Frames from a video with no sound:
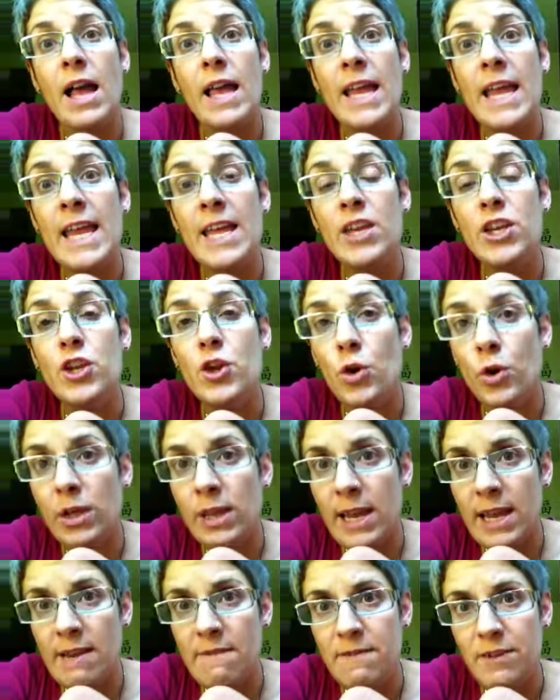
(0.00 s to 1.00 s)
in your
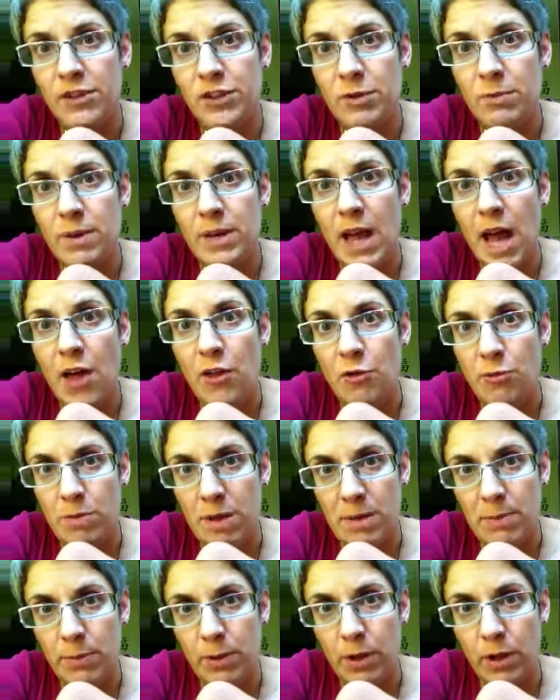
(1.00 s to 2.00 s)
line of vision, but other
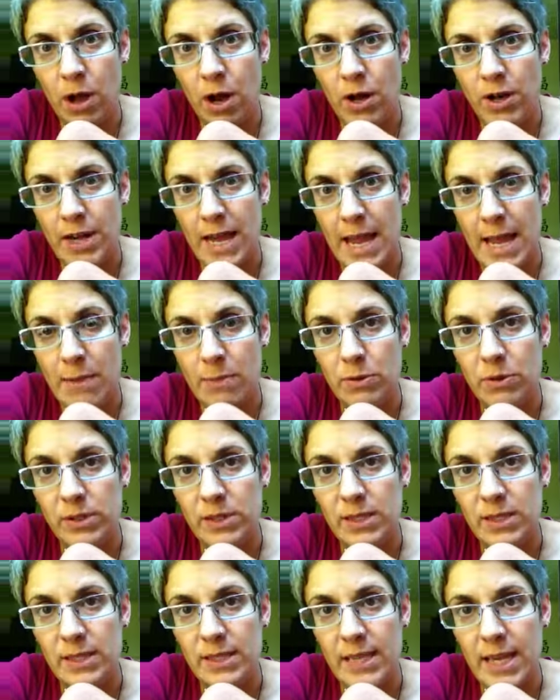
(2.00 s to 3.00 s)
people aren't able
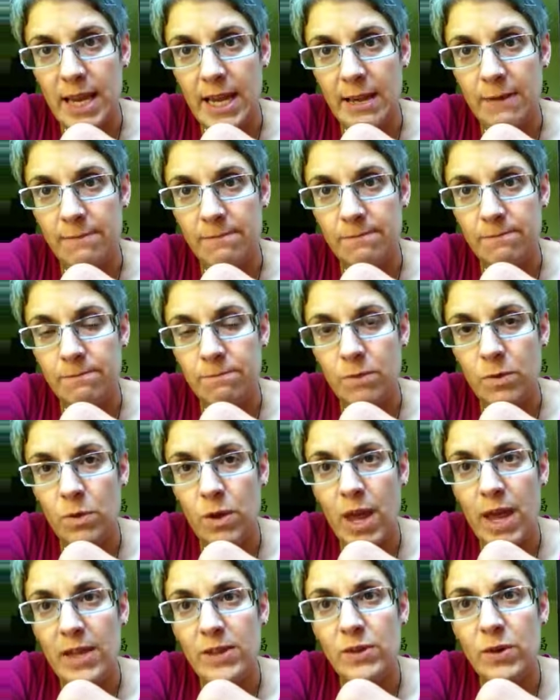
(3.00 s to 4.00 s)
to see?
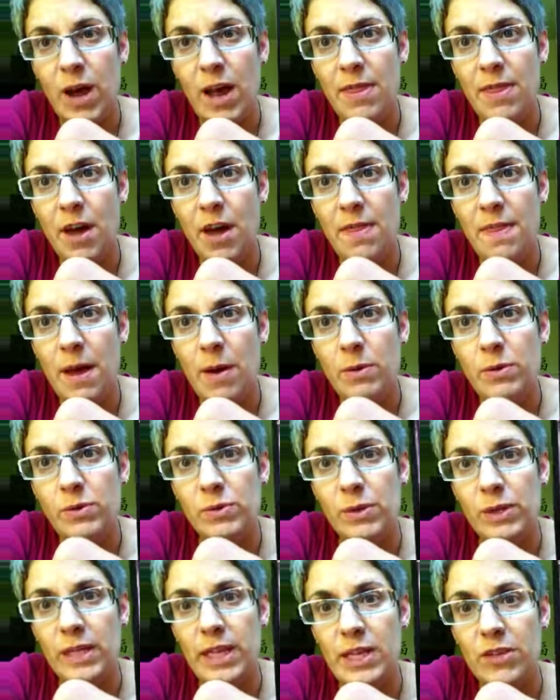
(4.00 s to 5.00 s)
Okay, so I thought that was
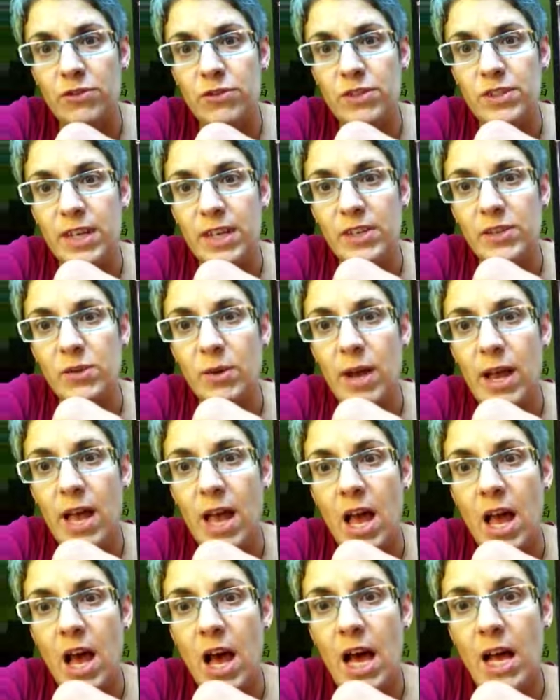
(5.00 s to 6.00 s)
really interesting. So I
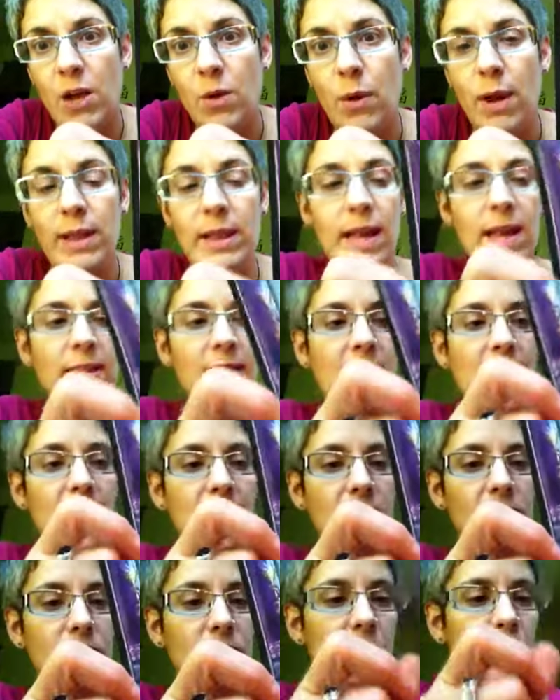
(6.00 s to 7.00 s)
quite like
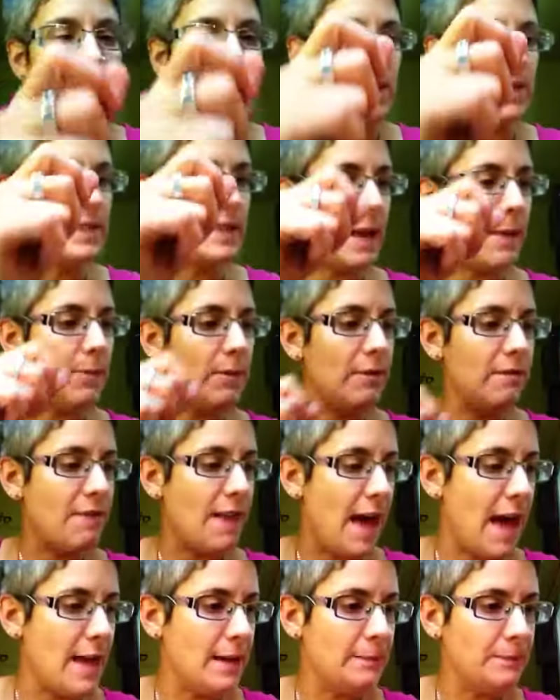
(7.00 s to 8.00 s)
that. So there's an example of
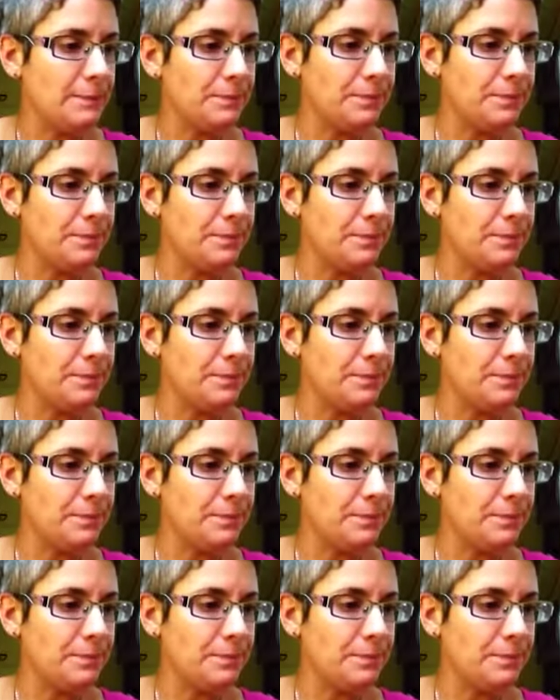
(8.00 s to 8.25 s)
that.